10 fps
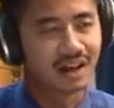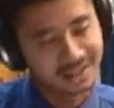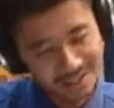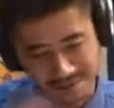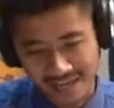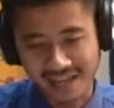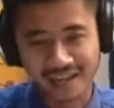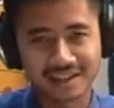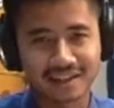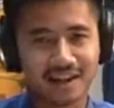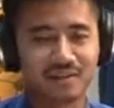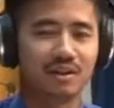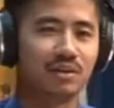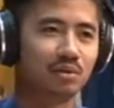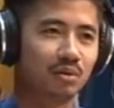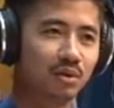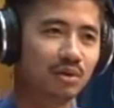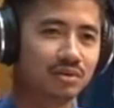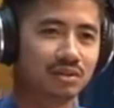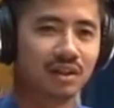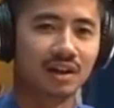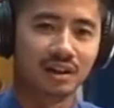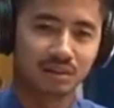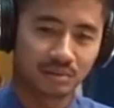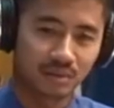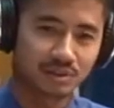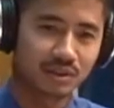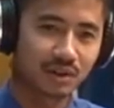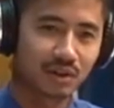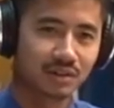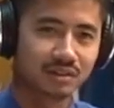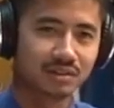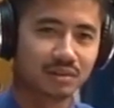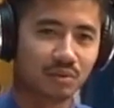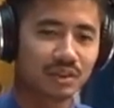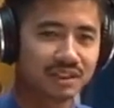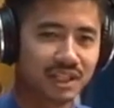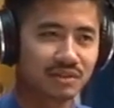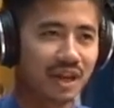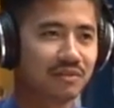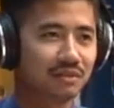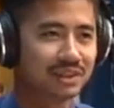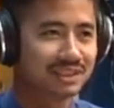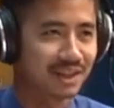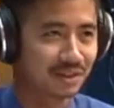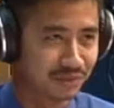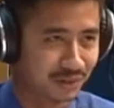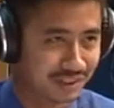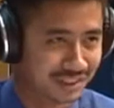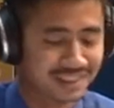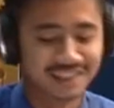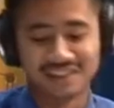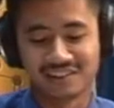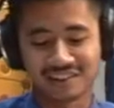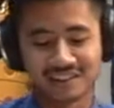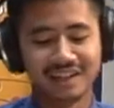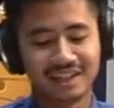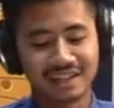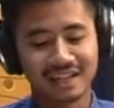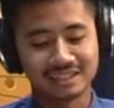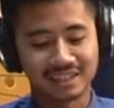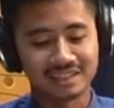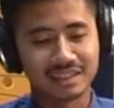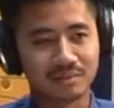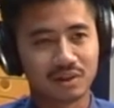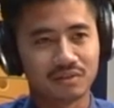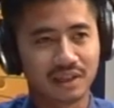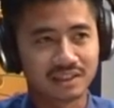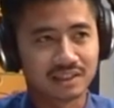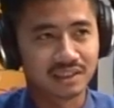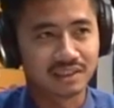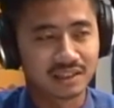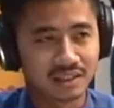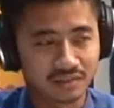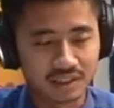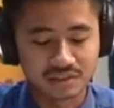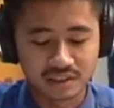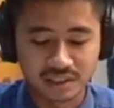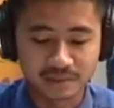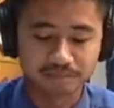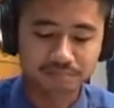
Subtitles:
Hang, and you need to close to the browser, or worst case you have to restart your phone. That's in terms of accessing the device feature.